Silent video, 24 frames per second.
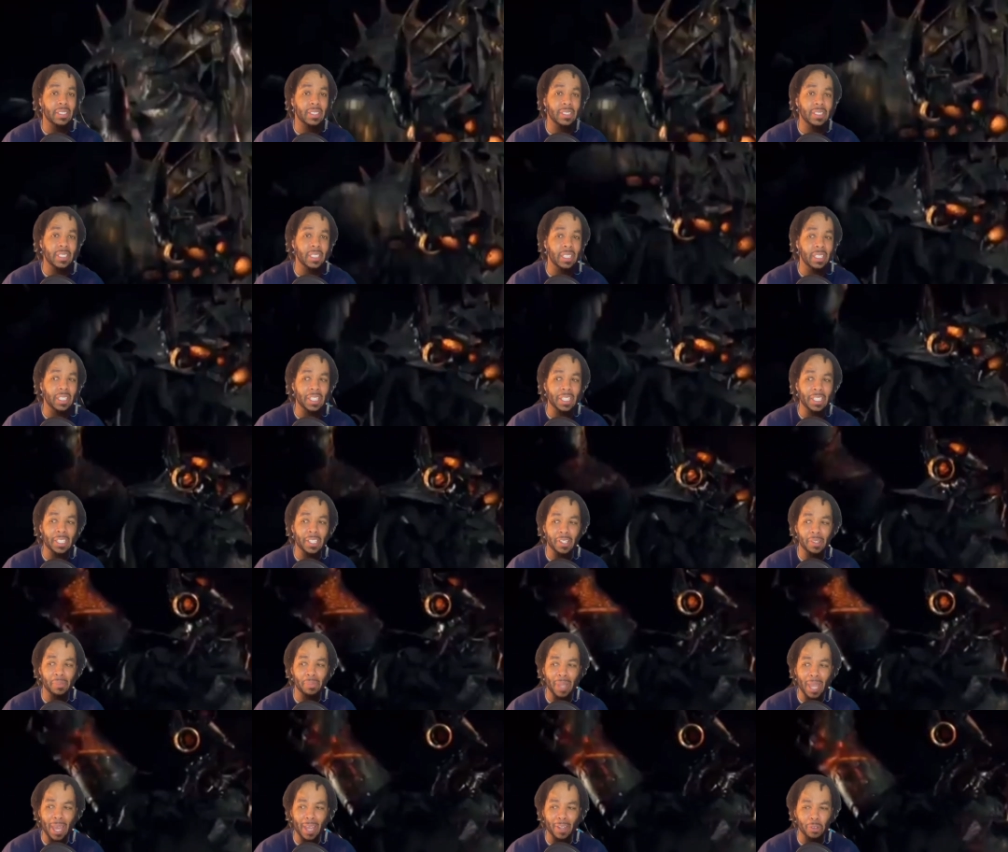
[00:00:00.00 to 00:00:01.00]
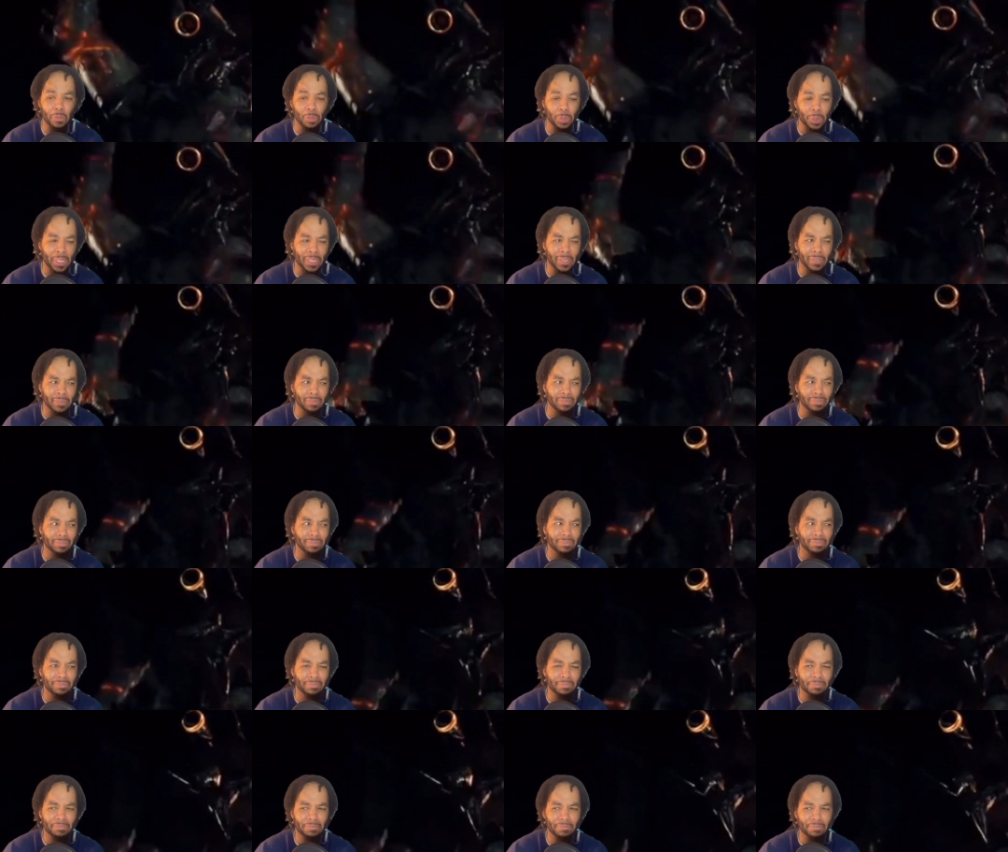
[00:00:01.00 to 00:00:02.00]
see the end of the battle. But
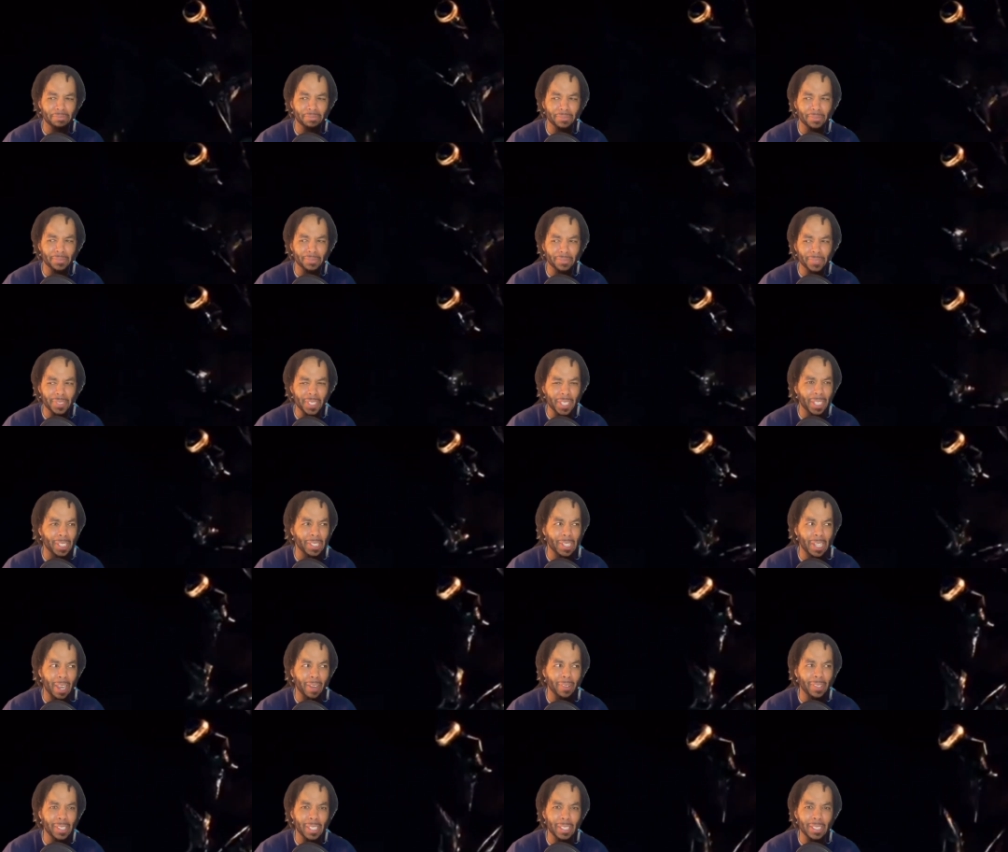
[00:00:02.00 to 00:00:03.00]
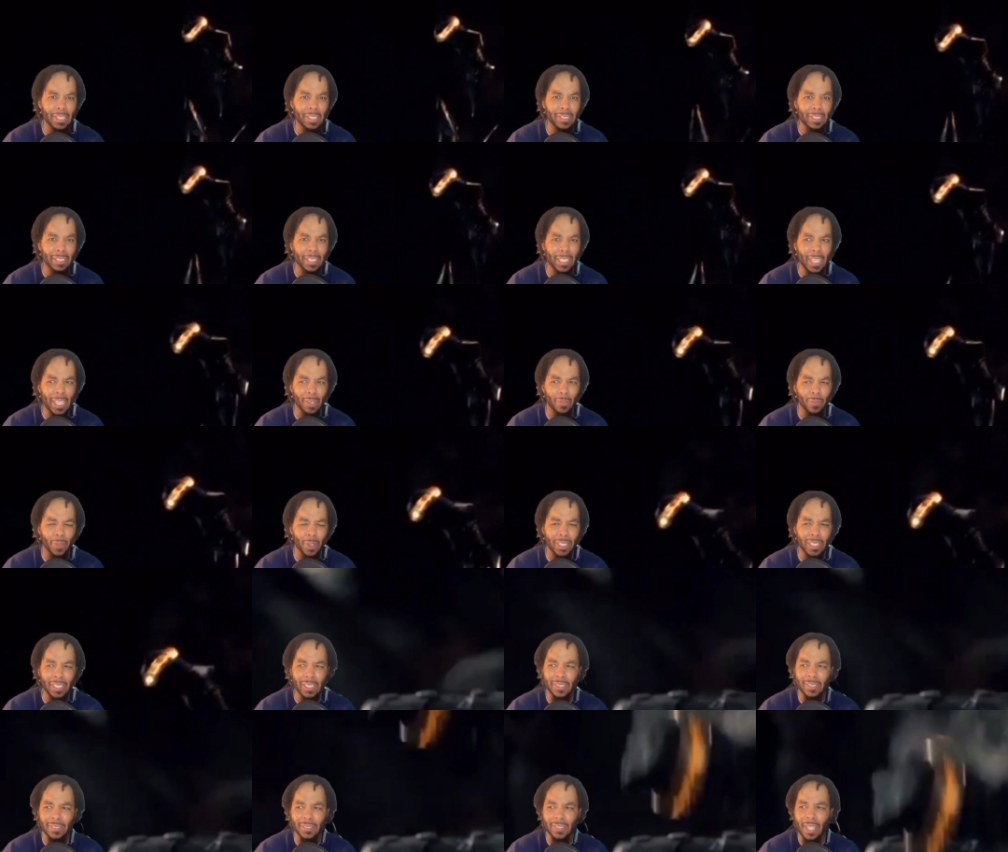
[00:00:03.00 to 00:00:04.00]
yeah, Anarion did the leg work.
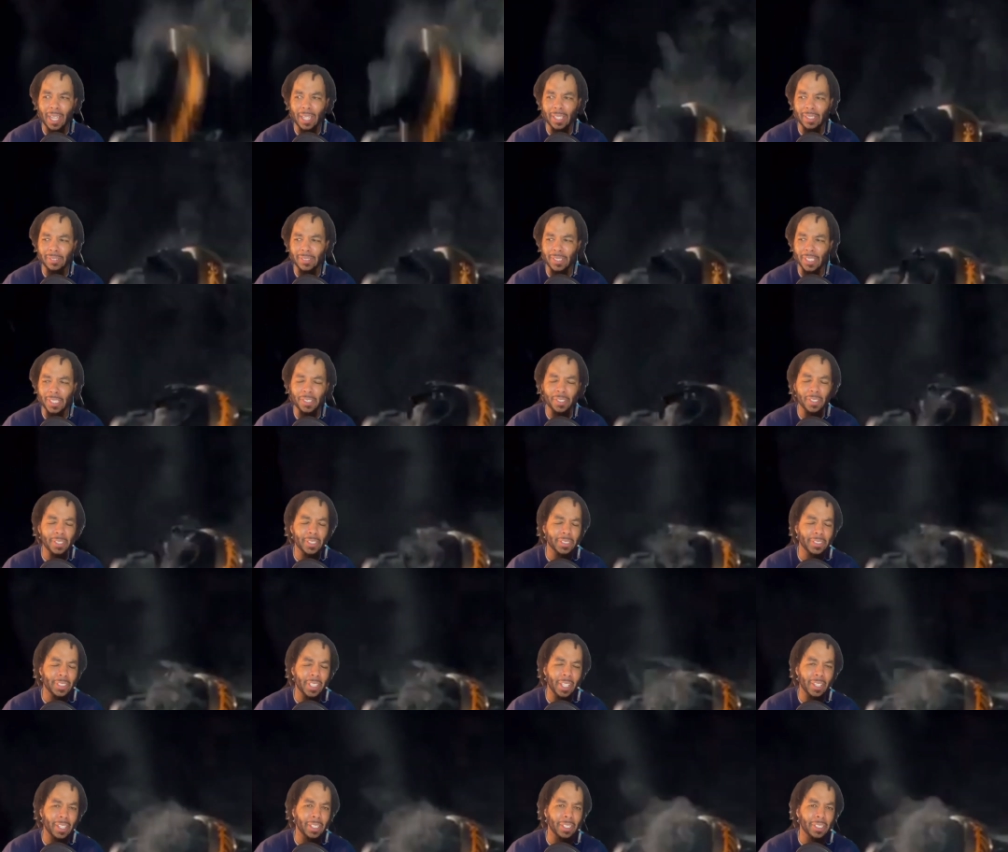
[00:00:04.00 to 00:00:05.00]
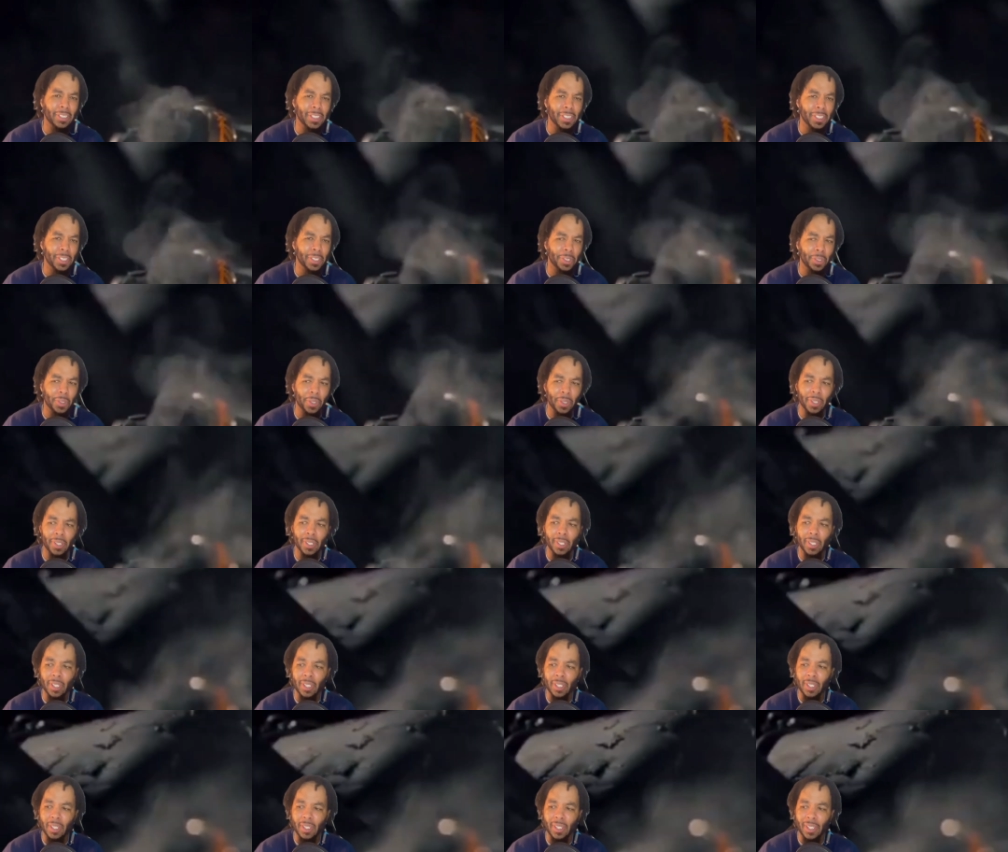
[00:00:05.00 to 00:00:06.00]
He's like 10 years younger than Isildur.
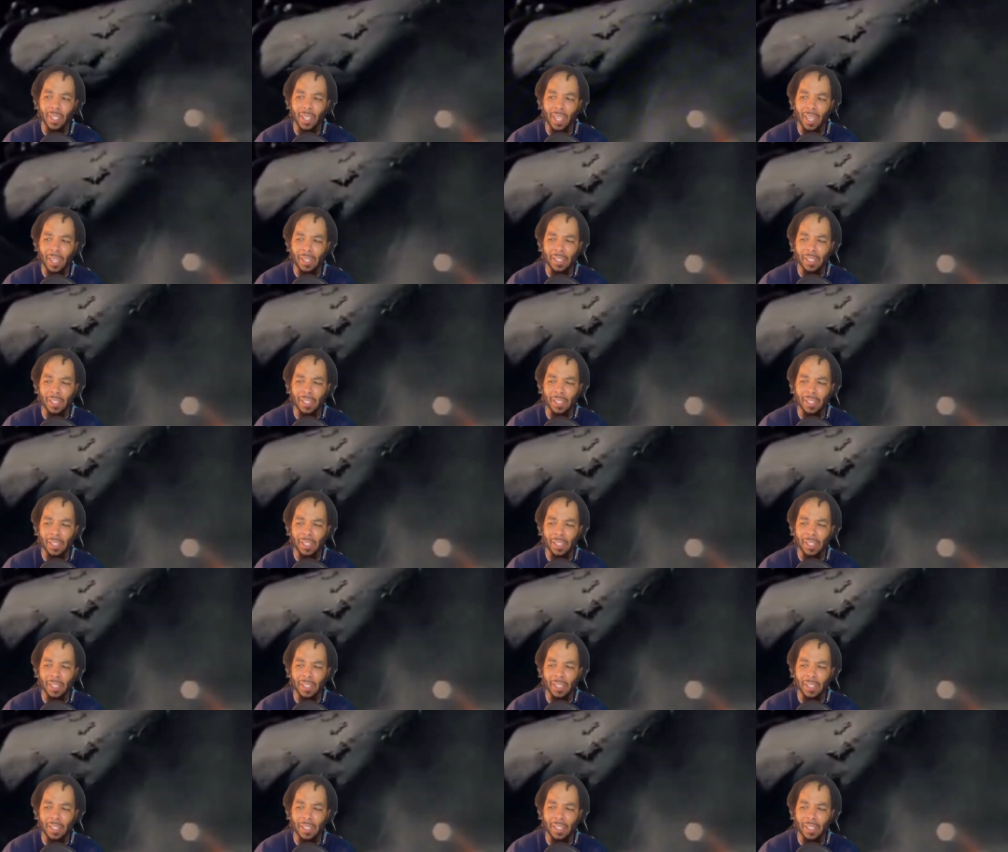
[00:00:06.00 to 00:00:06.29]
And